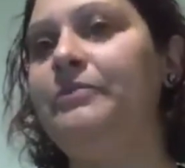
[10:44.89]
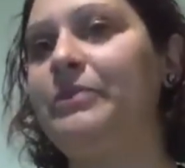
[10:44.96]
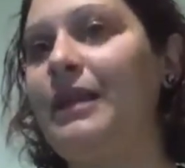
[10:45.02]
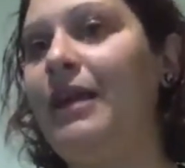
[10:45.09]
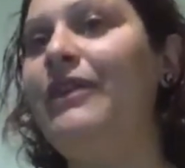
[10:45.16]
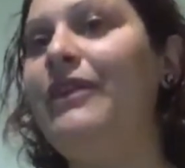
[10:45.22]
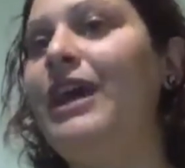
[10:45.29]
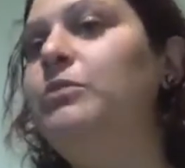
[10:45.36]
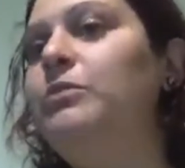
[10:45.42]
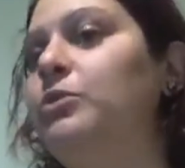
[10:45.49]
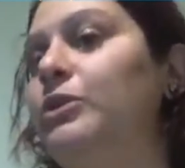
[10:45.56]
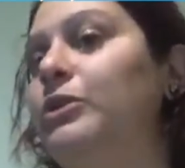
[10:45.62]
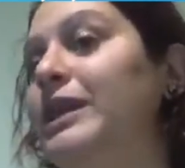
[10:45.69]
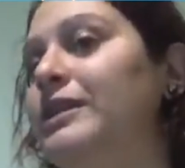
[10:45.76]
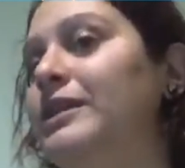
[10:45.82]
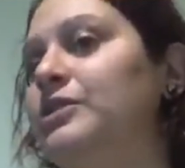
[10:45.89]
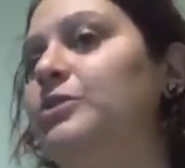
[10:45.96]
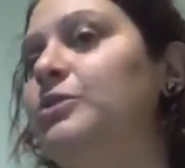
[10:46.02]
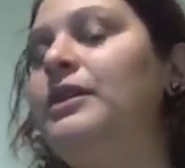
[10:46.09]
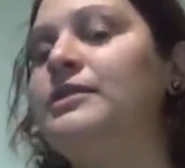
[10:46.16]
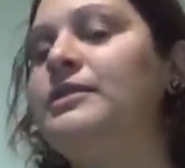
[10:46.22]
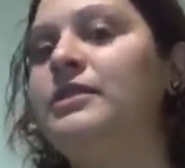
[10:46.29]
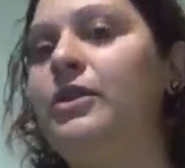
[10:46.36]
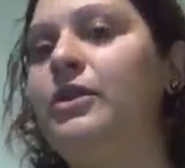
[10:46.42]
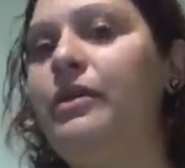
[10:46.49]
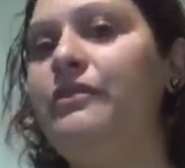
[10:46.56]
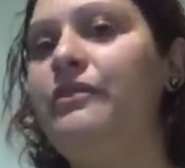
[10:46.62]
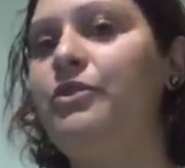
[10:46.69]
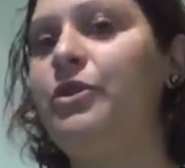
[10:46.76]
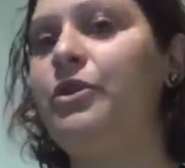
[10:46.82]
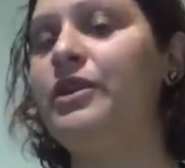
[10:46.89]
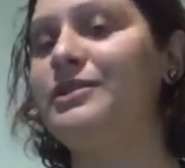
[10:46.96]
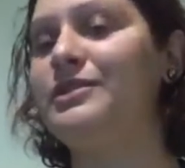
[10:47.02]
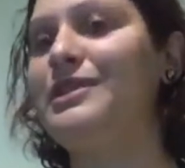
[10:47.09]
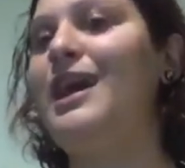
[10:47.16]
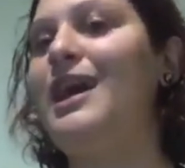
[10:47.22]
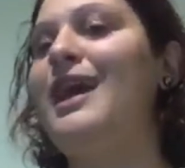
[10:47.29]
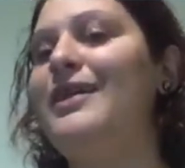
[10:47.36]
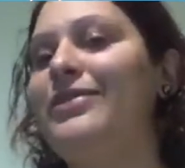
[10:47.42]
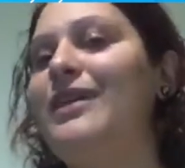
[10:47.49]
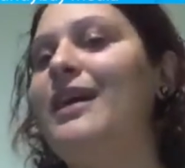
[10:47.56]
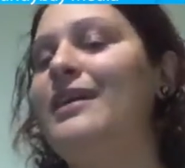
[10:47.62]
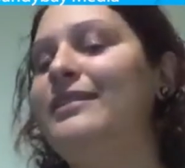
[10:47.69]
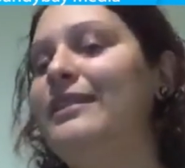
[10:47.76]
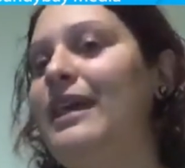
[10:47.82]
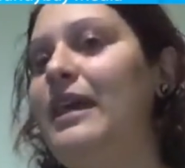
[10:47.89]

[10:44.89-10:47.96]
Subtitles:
available here to us. So we've got to start that.